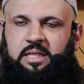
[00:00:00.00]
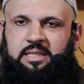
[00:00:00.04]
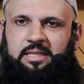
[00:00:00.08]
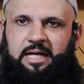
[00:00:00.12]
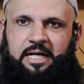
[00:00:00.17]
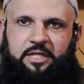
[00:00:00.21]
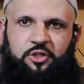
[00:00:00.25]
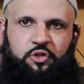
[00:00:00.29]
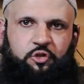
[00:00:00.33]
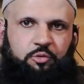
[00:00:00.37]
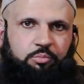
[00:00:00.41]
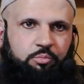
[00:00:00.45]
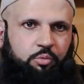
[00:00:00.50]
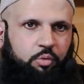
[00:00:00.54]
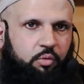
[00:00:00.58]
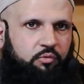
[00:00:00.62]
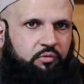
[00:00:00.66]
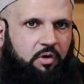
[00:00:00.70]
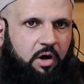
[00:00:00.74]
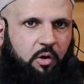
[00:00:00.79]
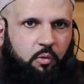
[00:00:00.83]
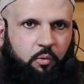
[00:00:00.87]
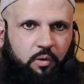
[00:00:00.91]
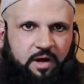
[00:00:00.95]
that you
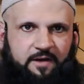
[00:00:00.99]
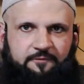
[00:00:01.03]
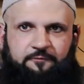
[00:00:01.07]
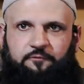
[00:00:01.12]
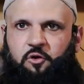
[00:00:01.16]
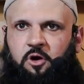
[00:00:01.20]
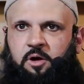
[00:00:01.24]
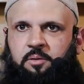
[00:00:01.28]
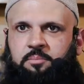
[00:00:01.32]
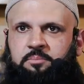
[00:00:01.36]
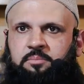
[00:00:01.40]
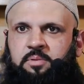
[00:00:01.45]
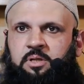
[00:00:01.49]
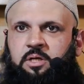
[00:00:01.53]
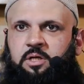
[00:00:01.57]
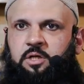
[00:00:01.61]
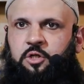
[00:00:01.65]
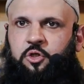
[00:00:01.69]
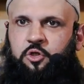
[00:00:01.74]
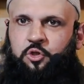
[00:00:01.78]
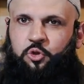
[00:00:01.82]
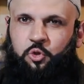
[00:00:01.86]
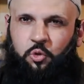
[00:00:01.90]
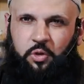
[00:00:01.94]
move away from,
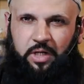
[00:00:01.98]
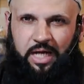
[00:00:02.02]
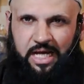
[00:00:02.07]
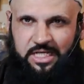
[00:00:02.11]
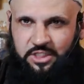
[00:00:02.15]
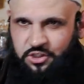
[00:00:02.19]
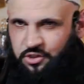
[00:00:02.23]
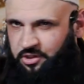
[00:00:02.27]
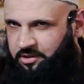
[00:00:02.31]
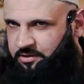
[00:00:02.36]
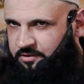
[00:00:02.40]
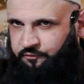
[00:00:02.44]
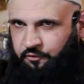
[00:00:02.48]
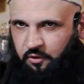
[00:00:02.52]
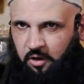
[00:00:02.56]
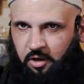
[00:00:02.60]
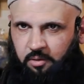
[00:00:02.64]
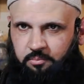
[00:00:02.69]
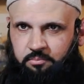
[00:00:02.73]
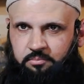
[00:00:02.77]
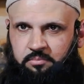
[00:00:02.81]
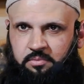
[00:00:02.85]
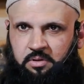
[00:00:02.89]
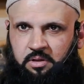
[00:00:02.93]
do hijrat
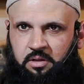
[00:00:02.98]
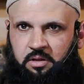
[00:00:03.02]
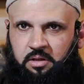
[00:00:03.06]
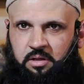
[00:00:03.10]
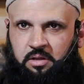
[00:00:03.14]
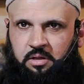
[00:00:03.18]
from